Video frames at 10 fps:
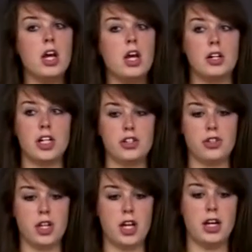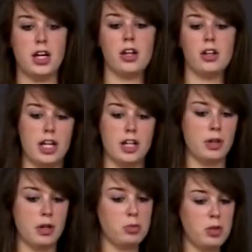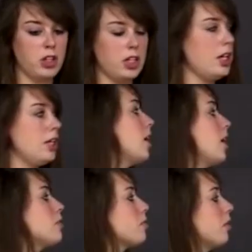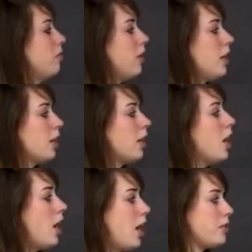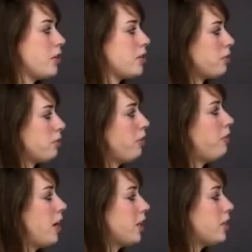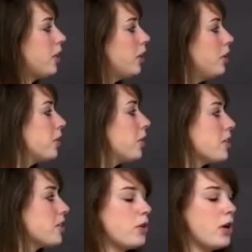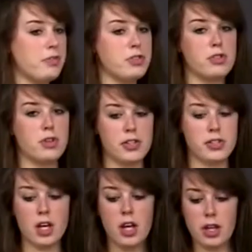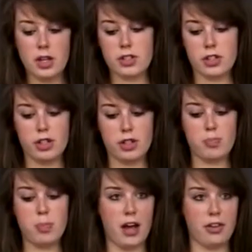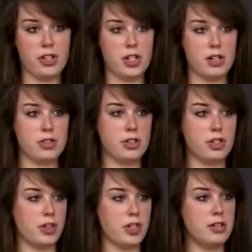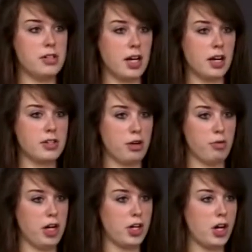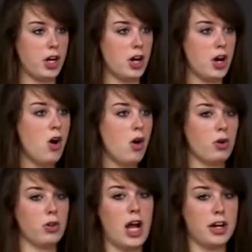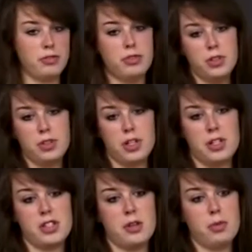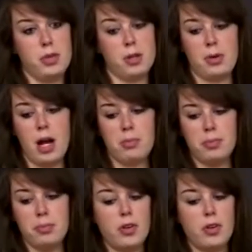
nitrogen, light availability, that sort of thing has also an effect. You can also have stress, such as pathogens or different insects that might occur, or lack of nutrients that would be a problem